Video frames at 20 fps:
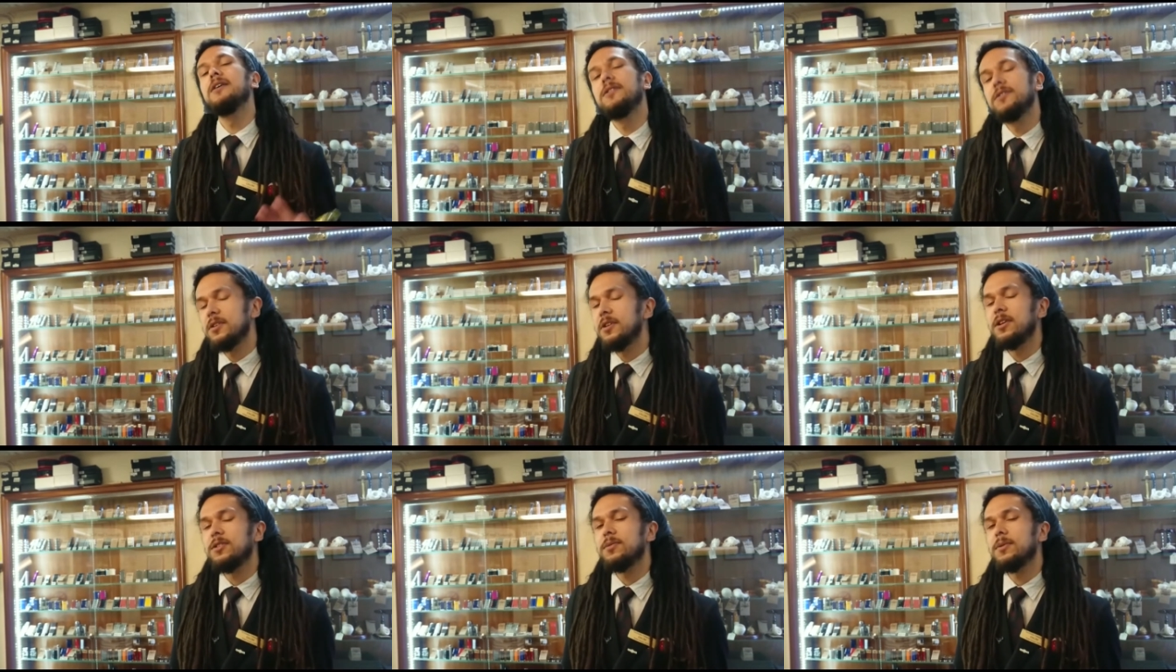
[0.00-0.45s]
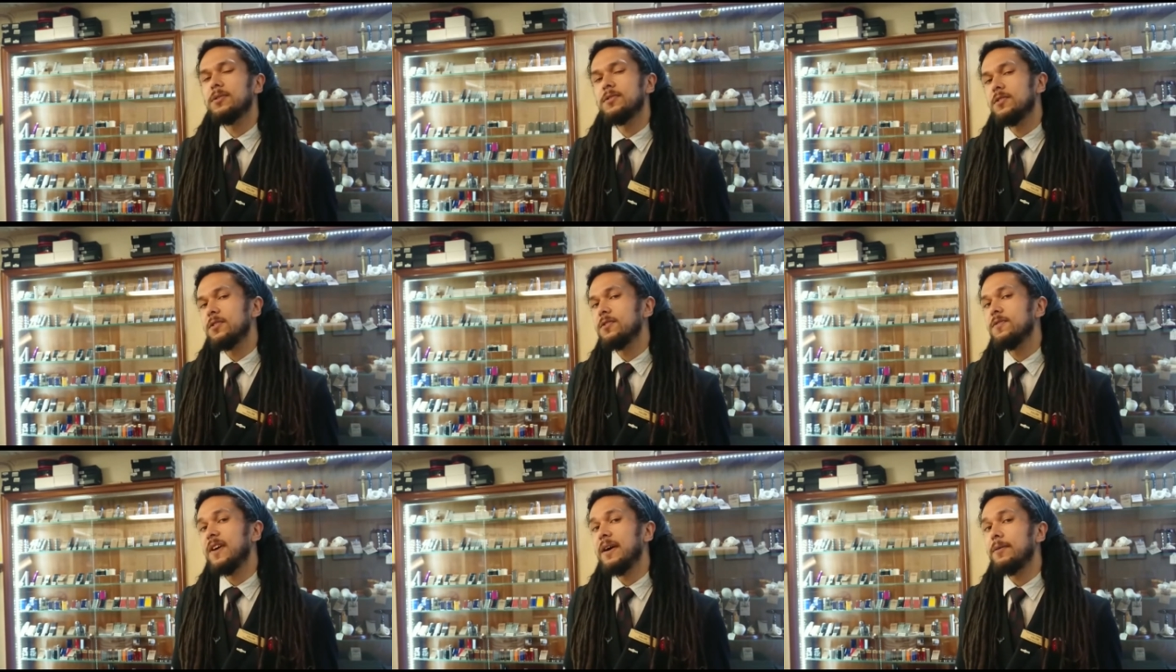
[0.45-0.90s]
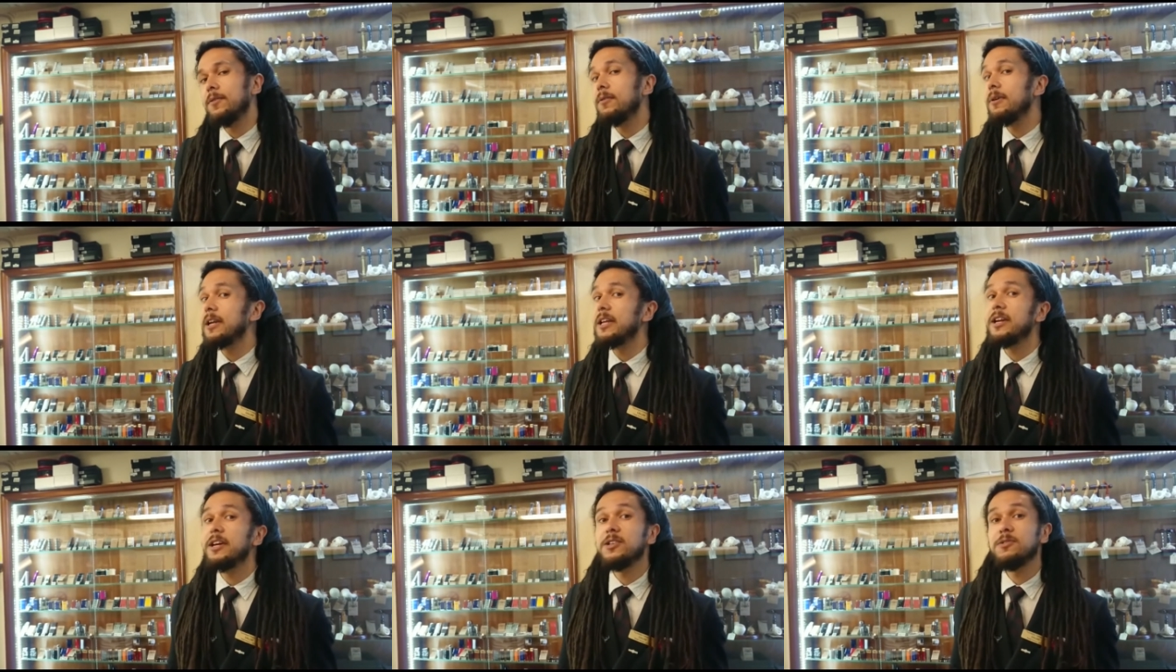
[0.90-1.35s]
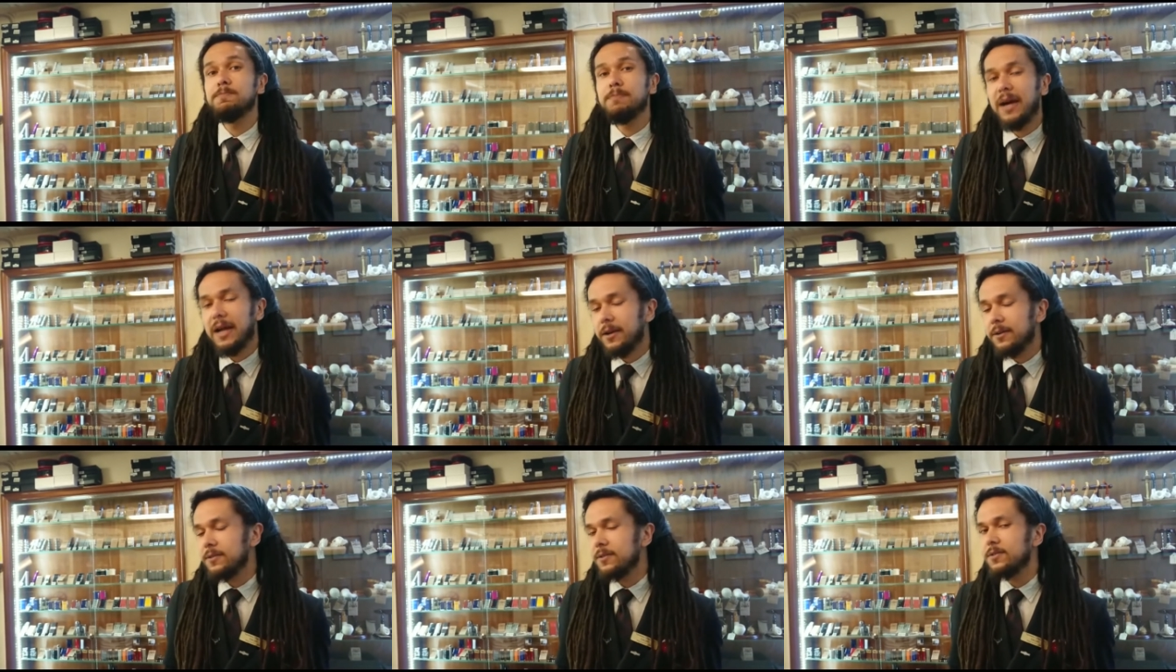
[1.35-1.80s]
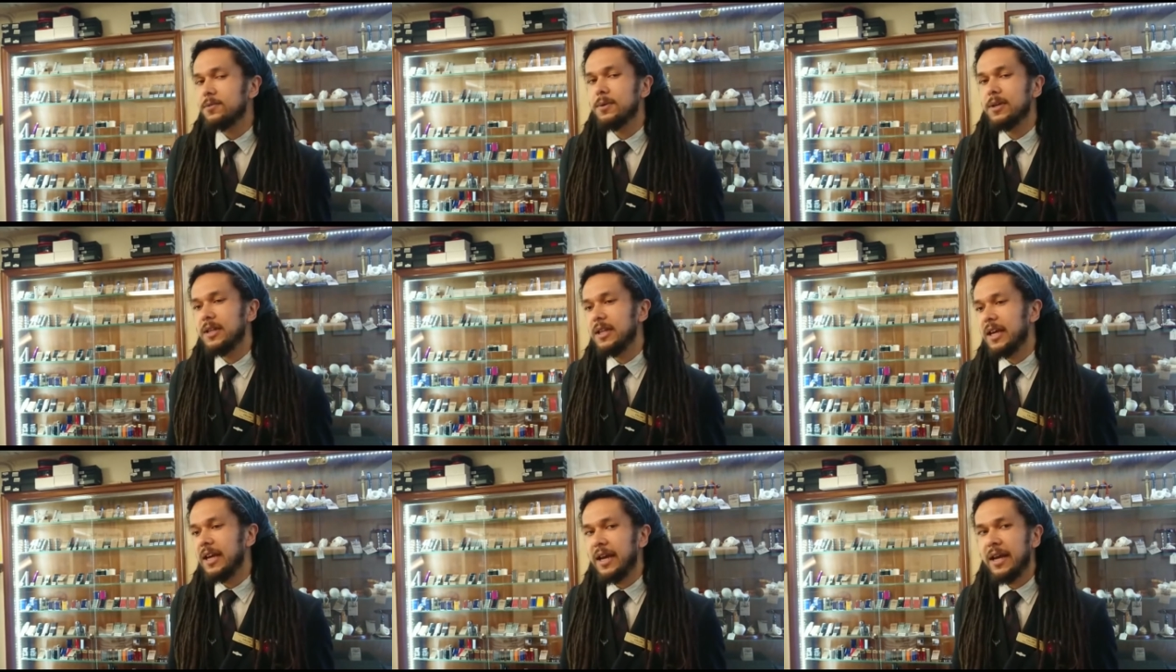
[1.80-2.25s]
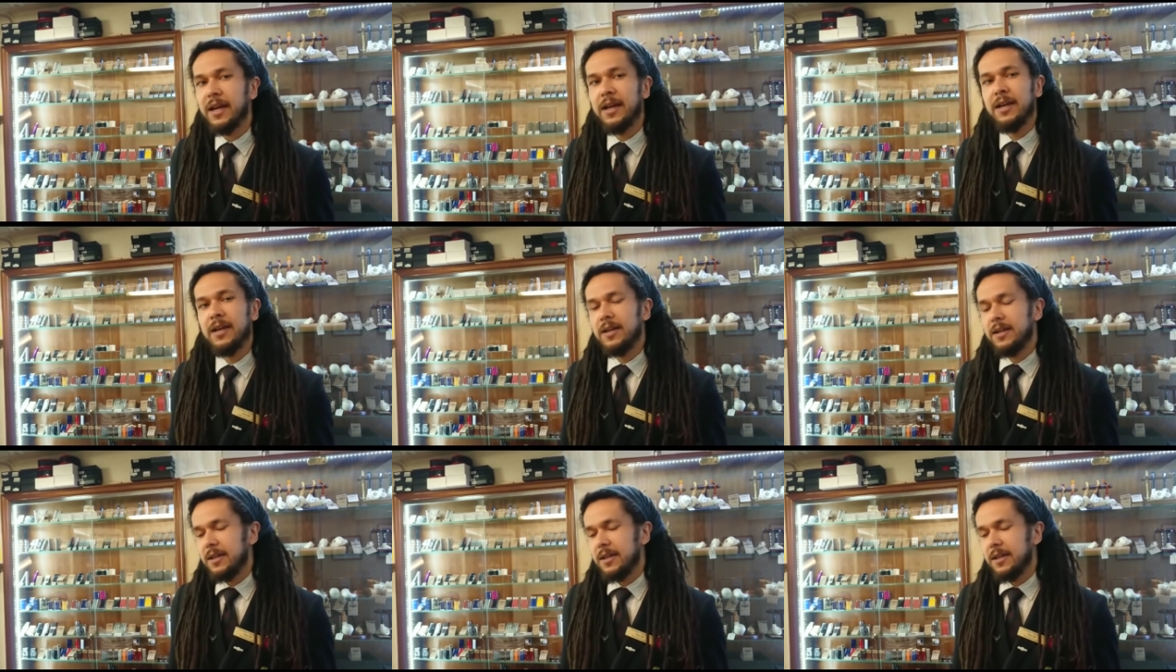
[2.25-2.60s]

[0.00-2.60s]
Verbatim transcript: So this one's just found a really nice balance with it